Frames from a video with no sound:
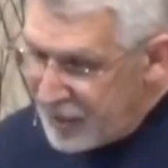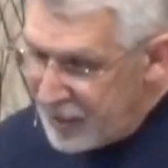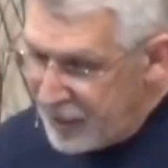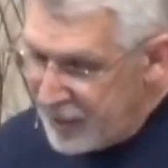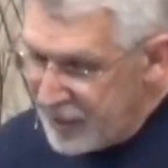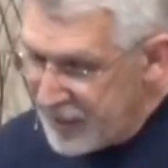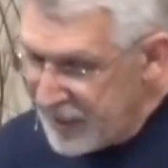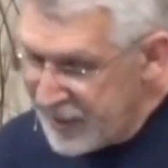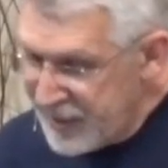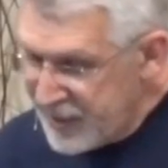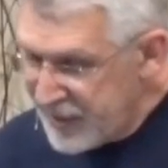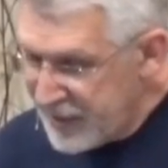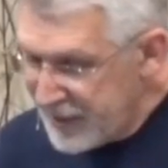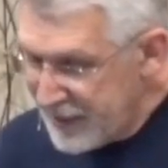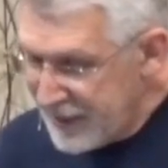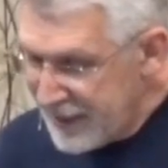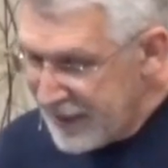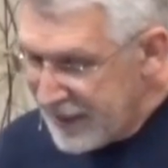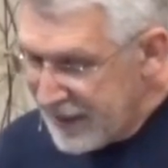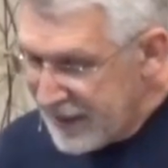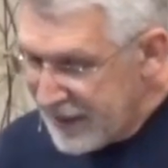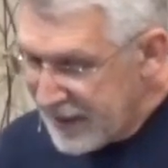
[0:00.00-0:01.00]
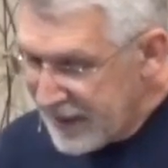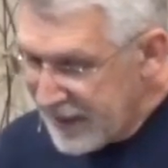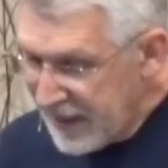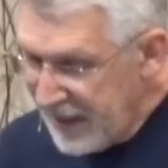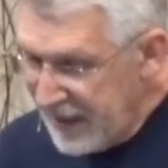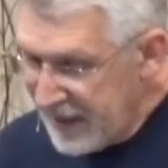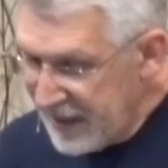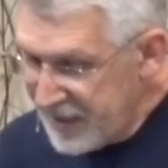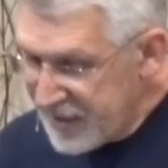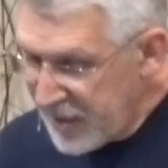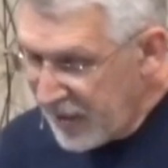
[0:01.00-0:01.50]
uses
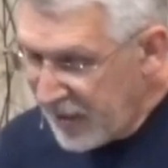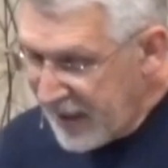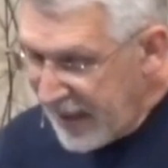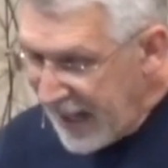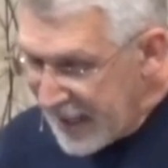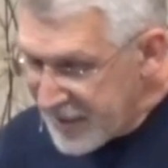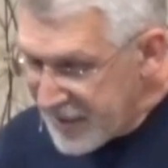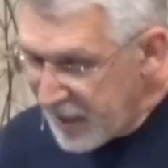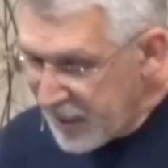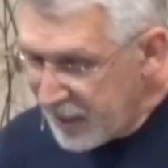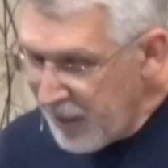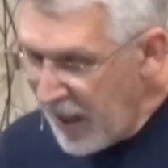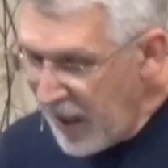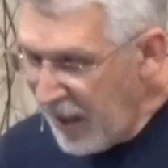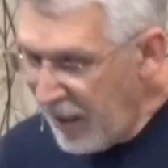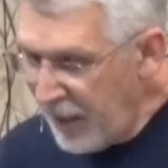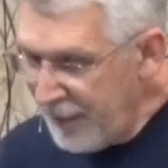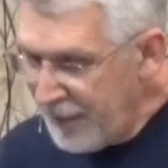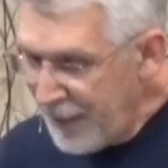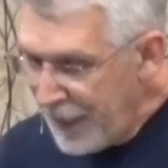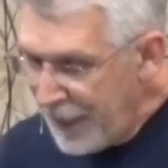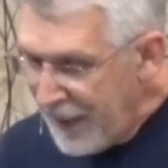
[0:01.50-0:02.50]
in a sarcastic manner,